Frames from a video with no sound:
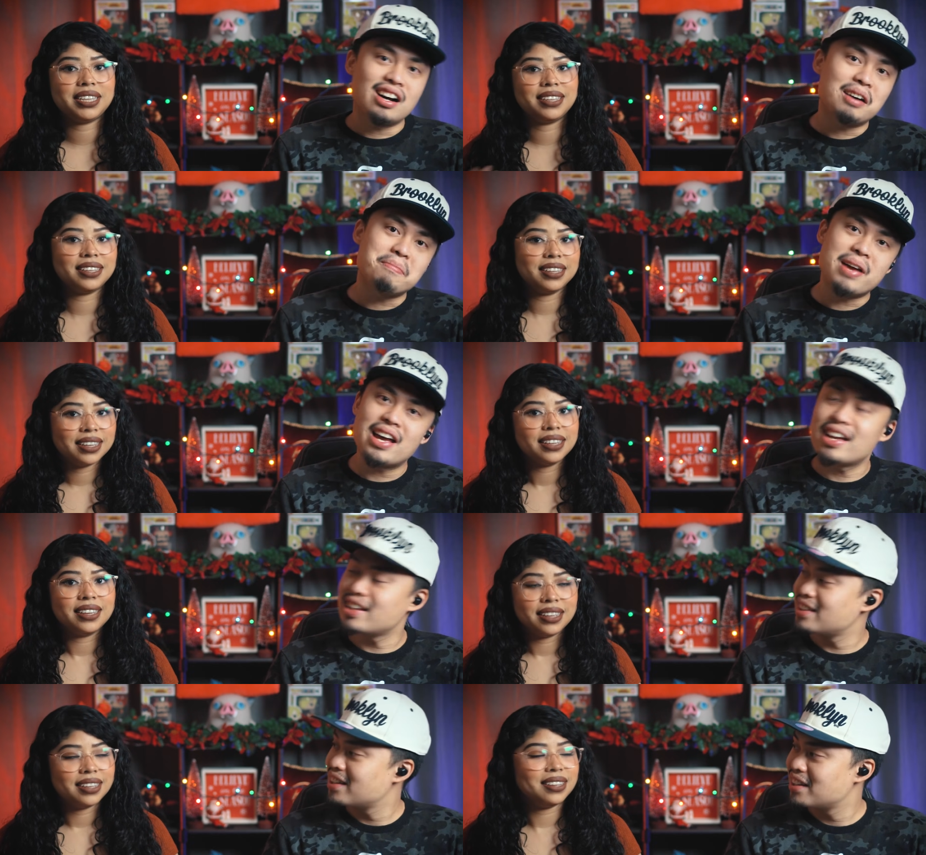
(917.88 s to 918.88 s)
Speaker 1: be oh,
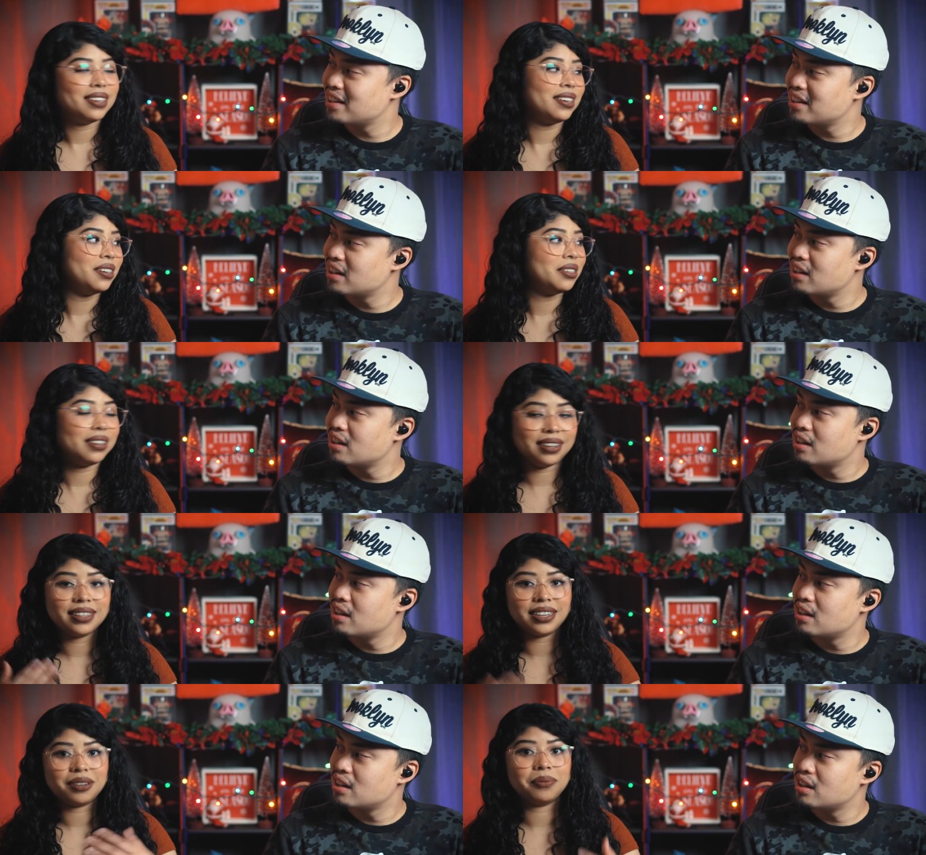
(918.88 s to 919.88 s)
man a, a
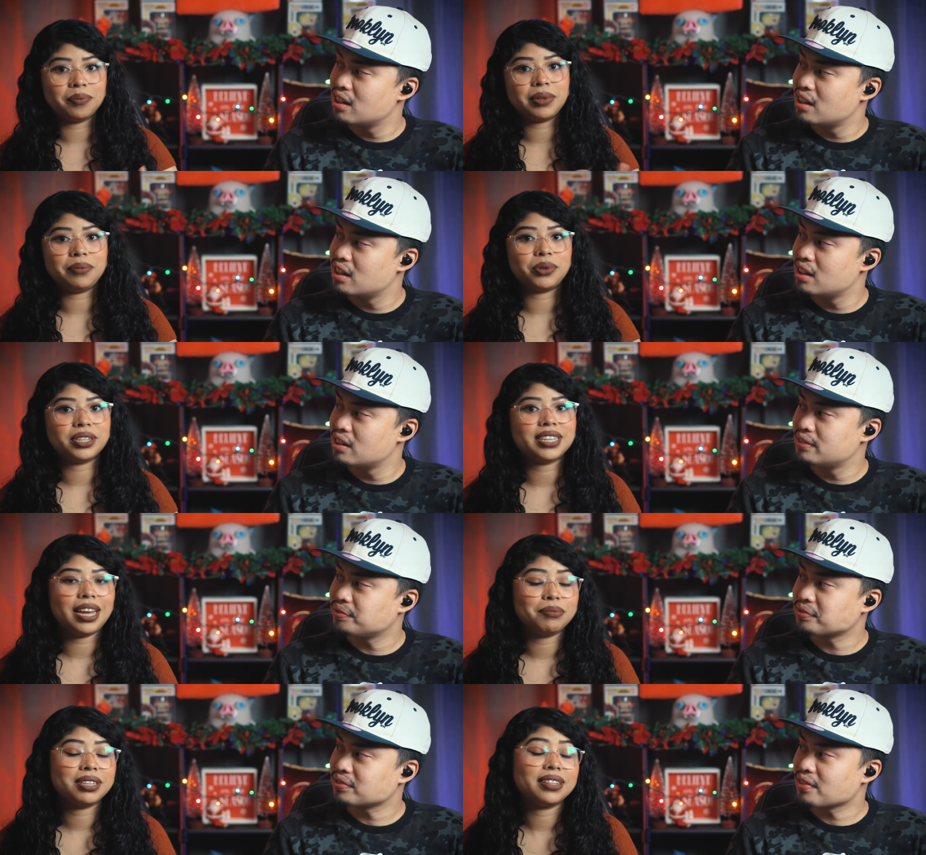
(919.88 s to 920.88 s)
little bit more
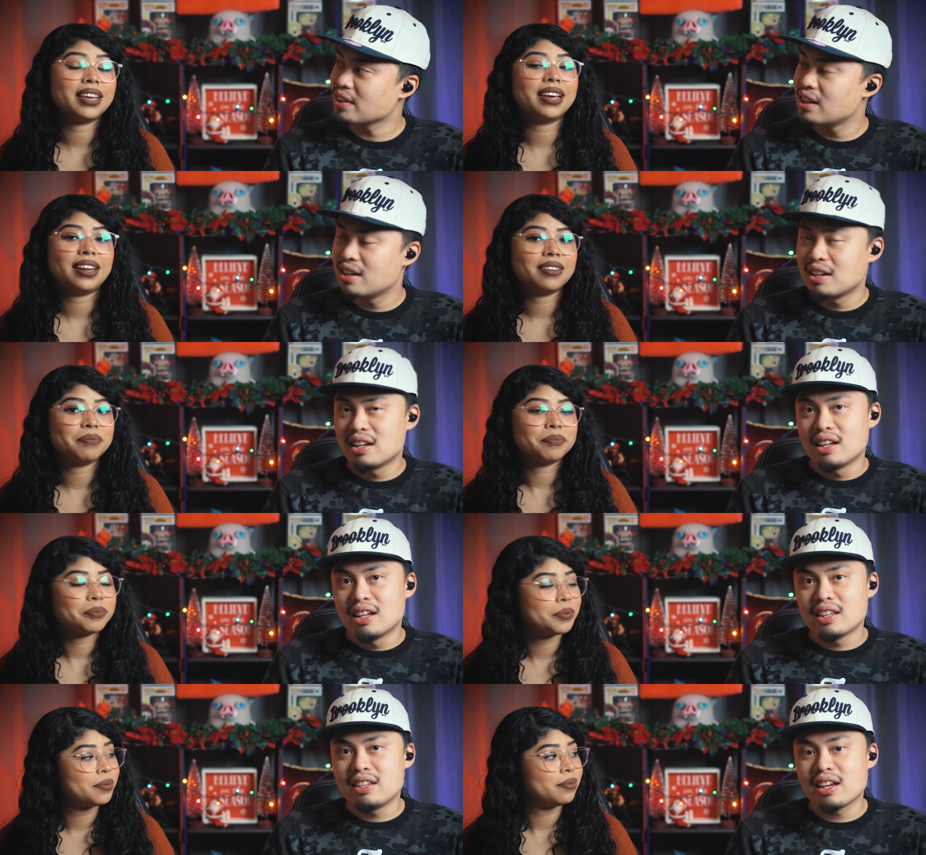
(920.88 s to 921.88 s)
time till they get him.
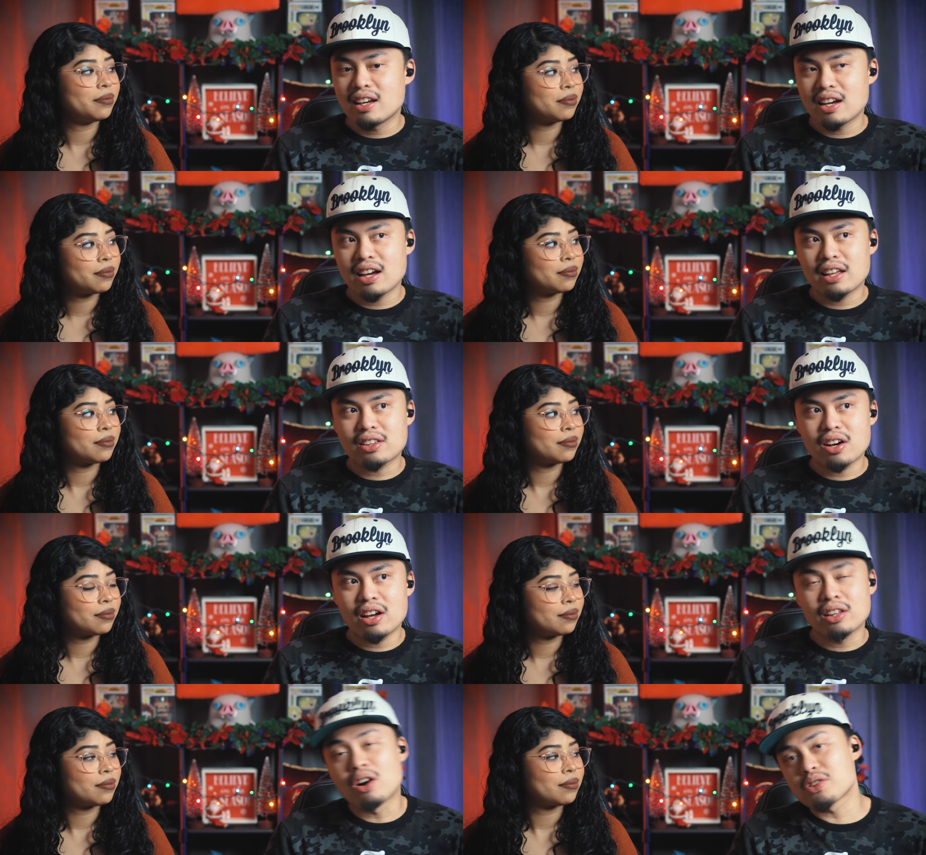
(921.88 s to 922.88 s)
Speaker 2: Yeah, I
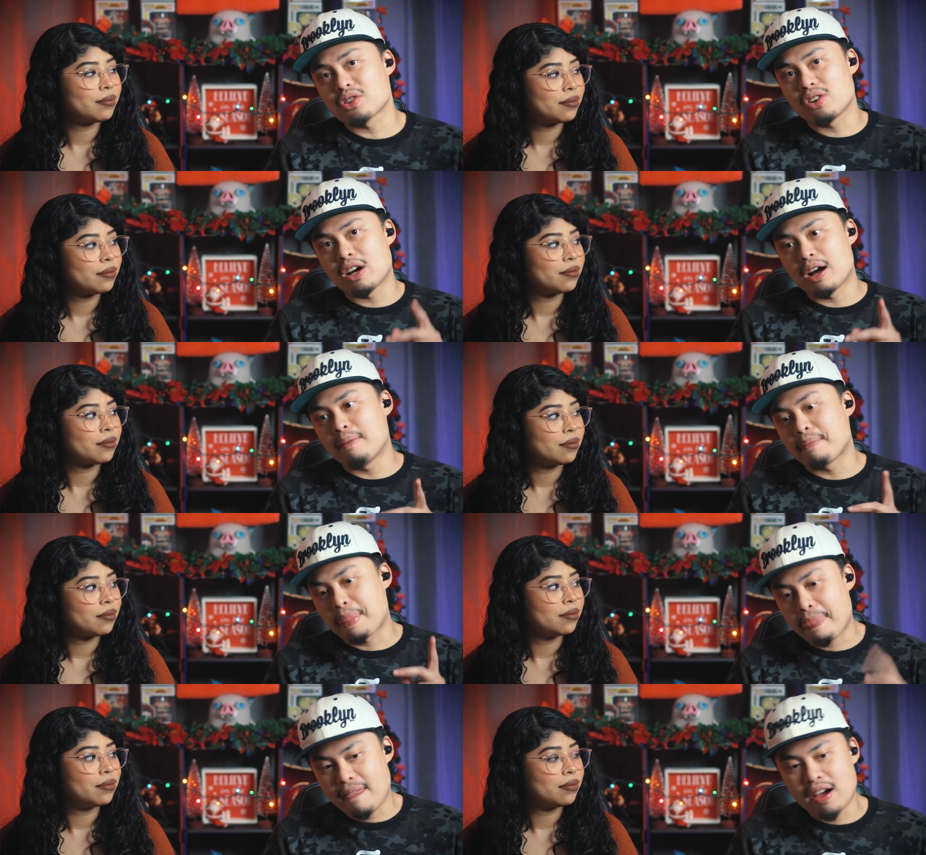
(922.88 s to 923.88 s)
thought, and also, um,
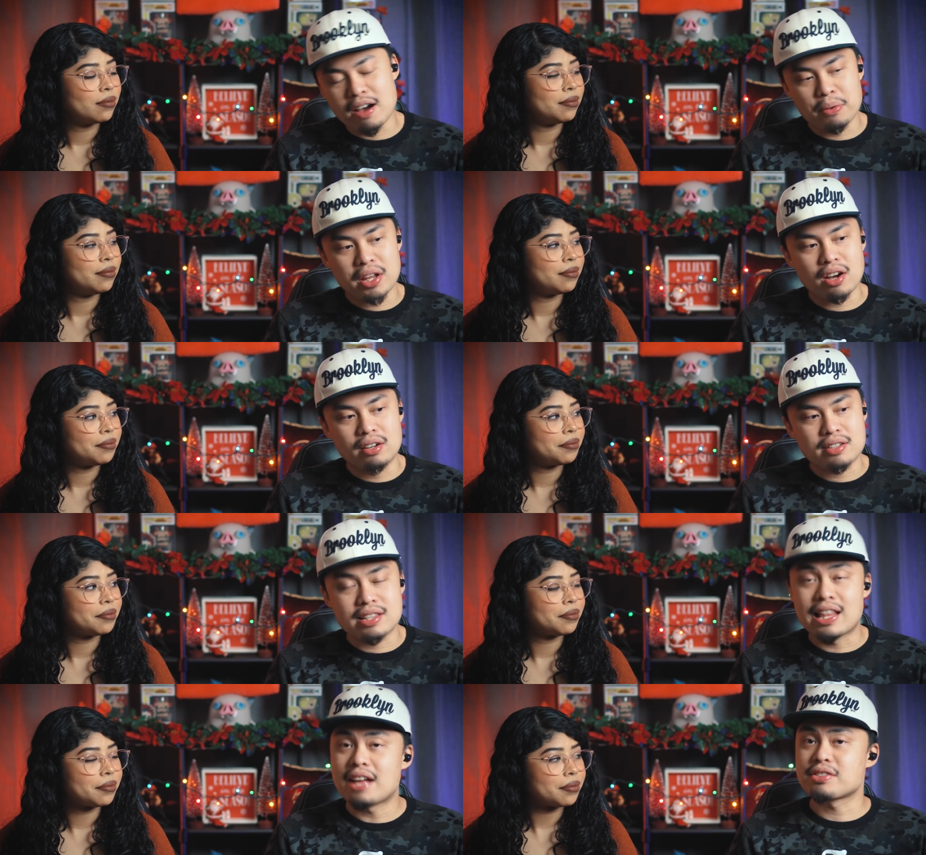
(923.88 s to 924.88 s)
uh, what do you call
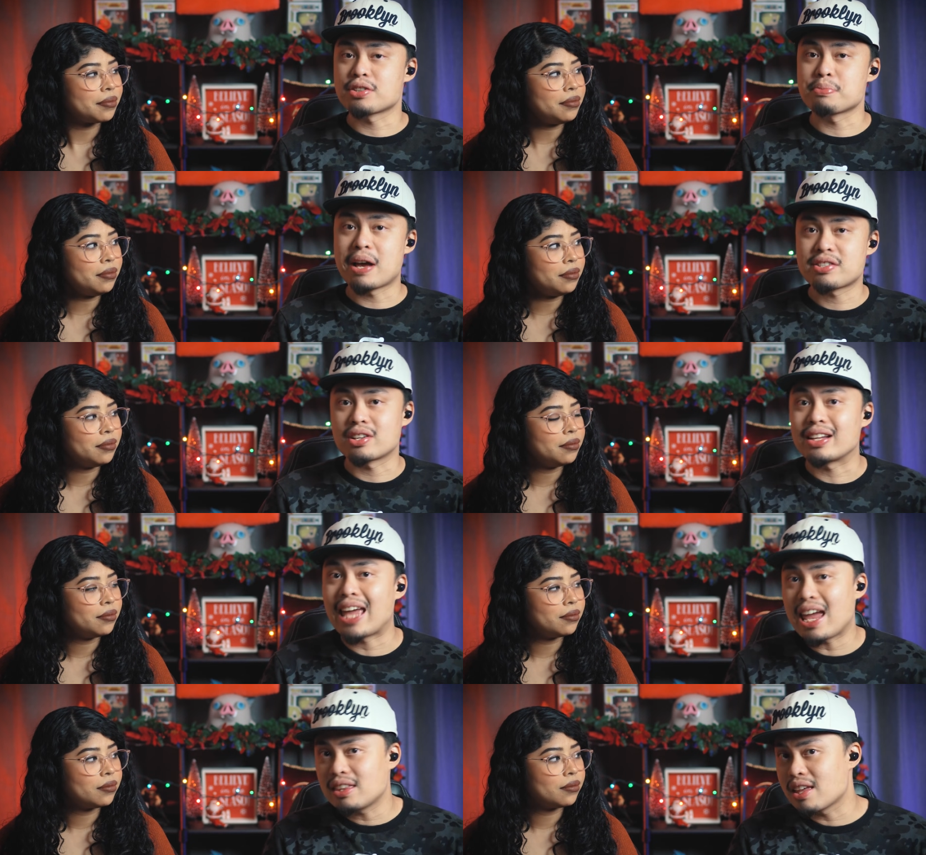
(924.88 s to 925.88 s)
this? Lancer's master,
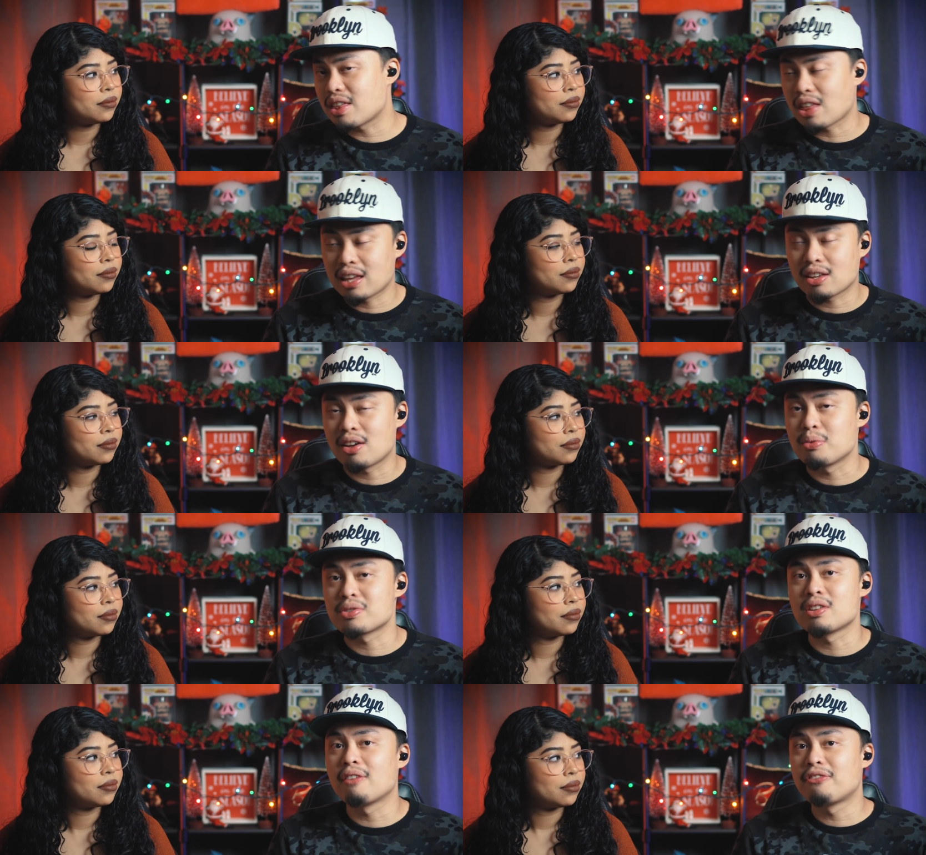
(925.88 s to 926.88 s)
Kayneth. I thought he
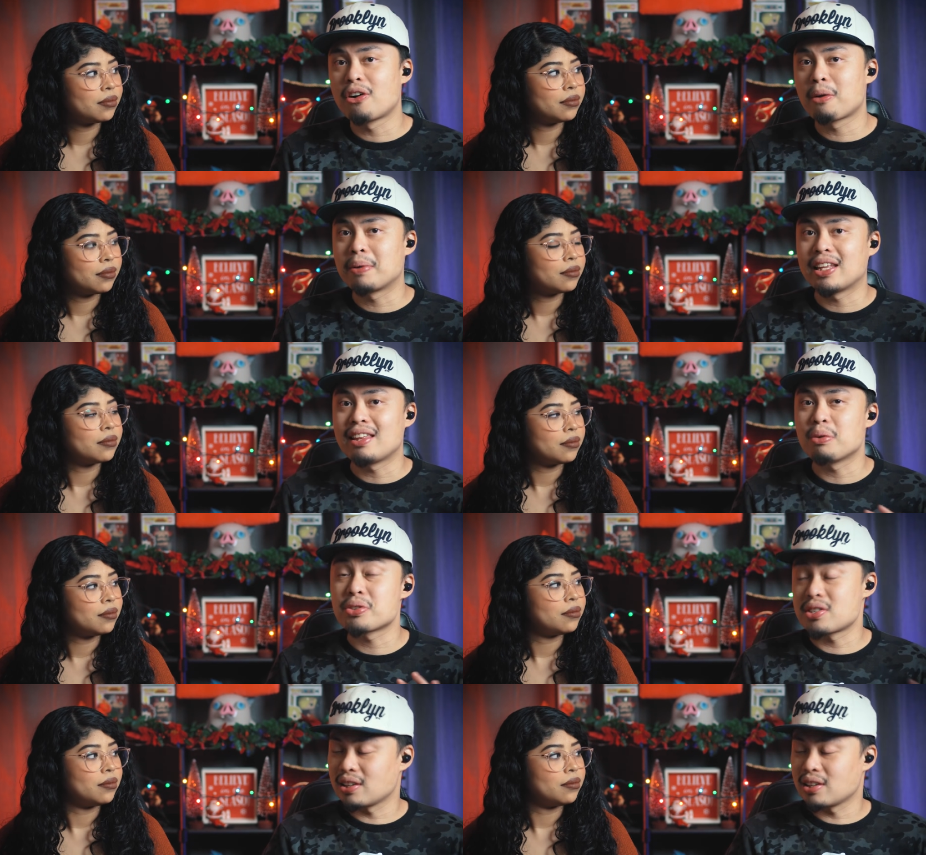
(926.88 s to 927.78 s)
was done for, but then he was